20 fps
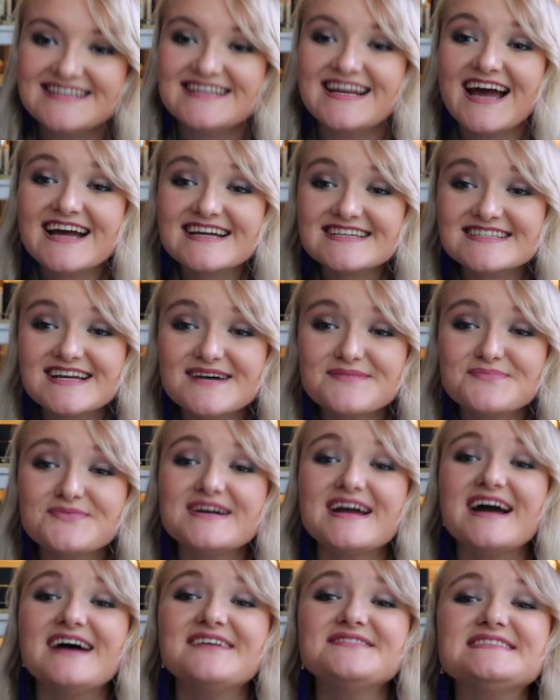Next up,
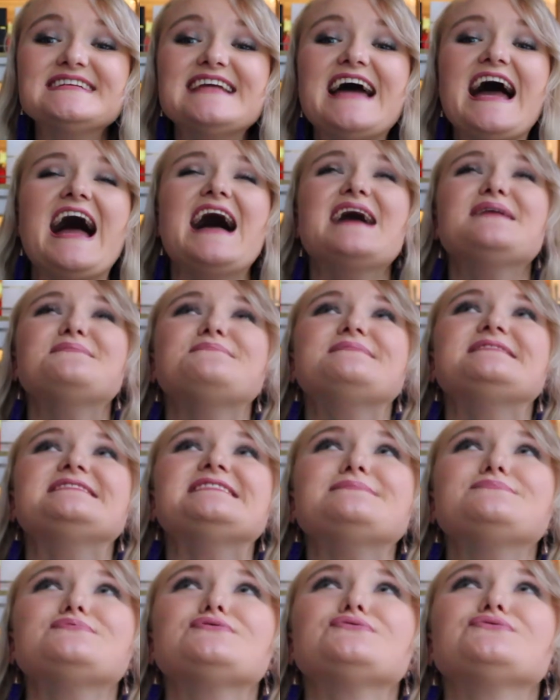we have an
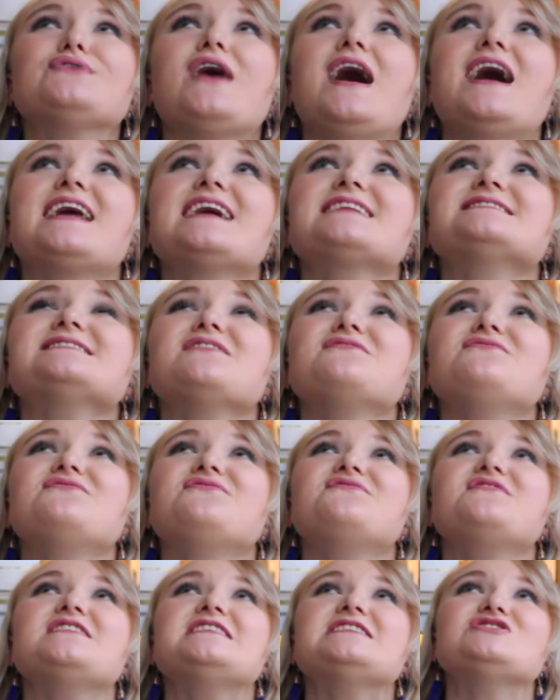empty product, a
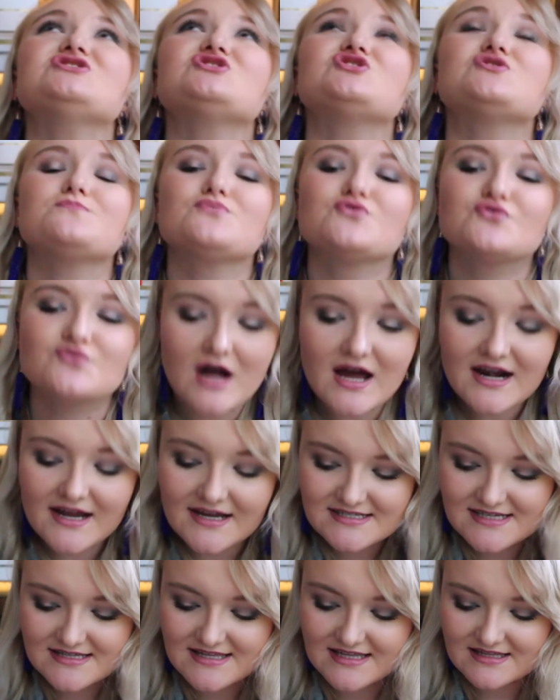finished
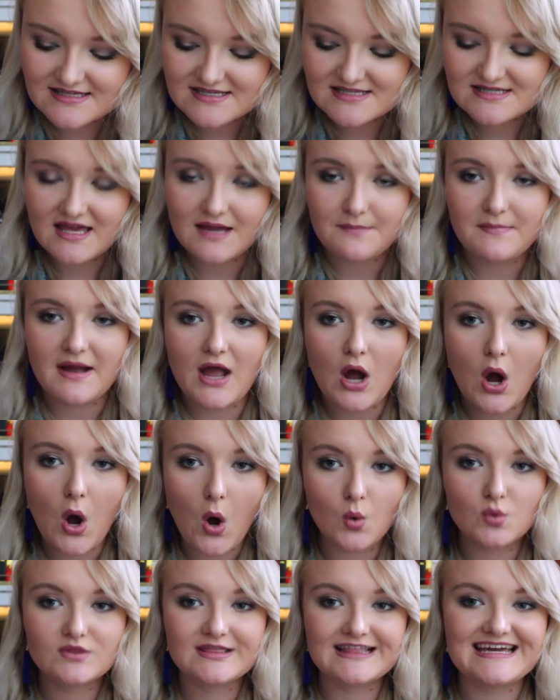product. I think this is, like,
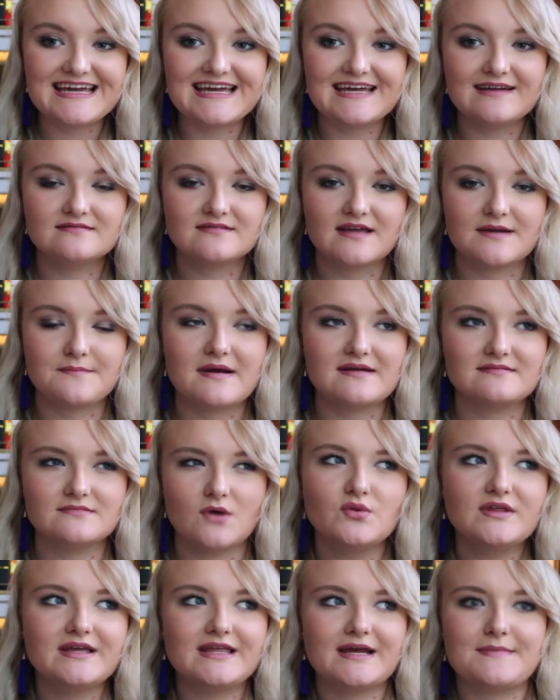
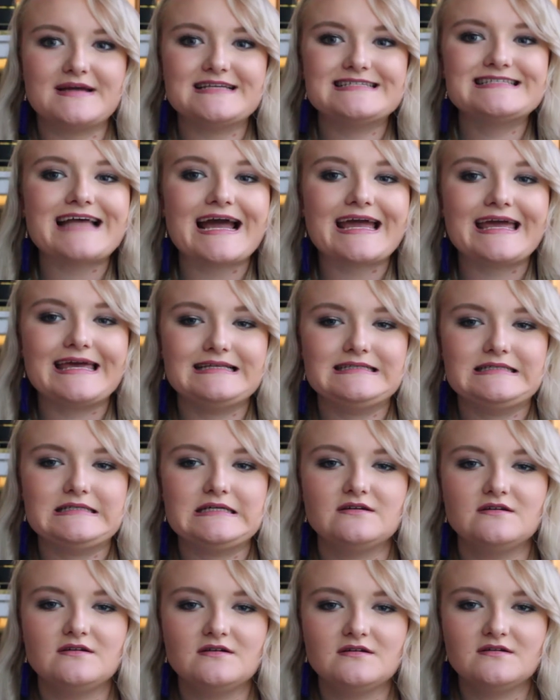my second
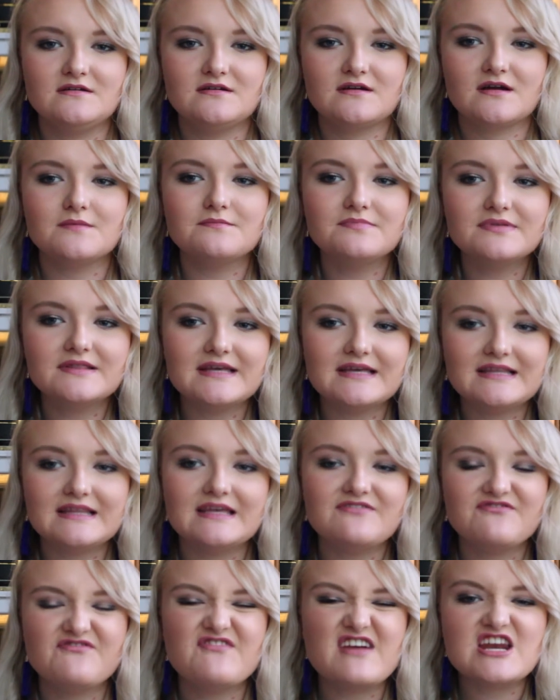
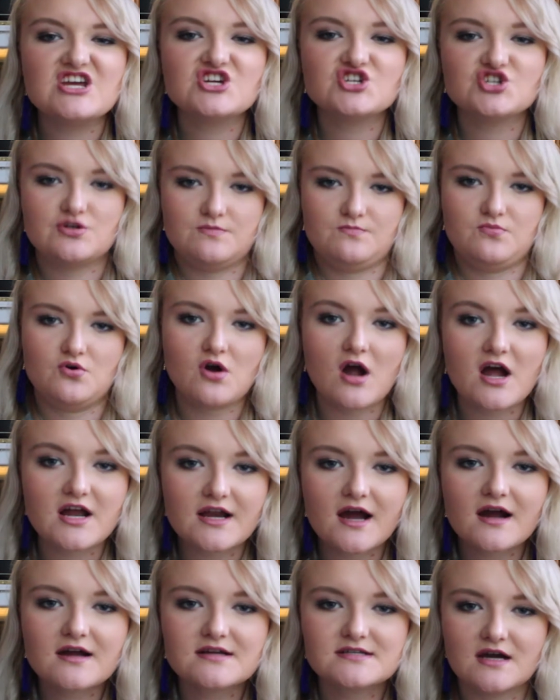completely finished
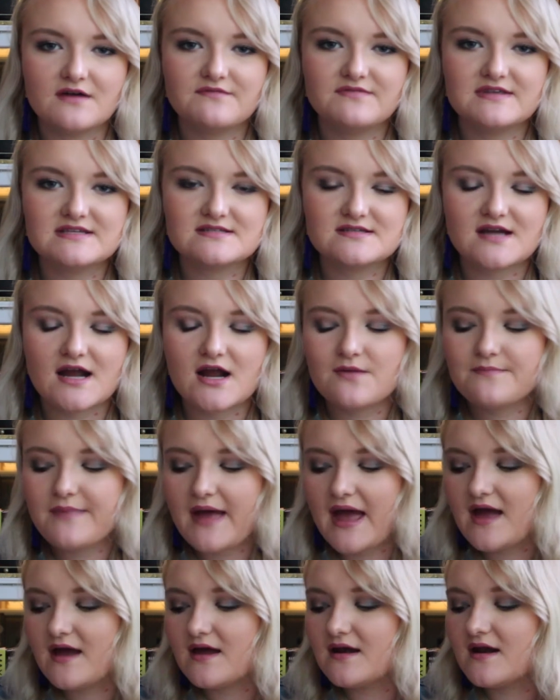product of this entire
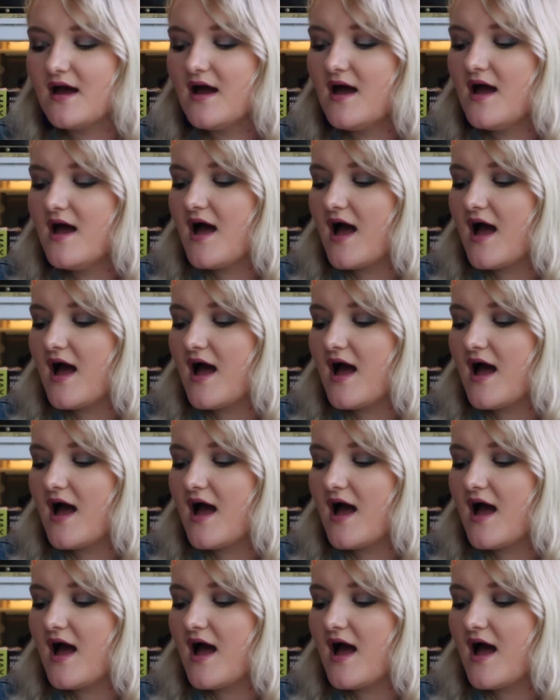pan.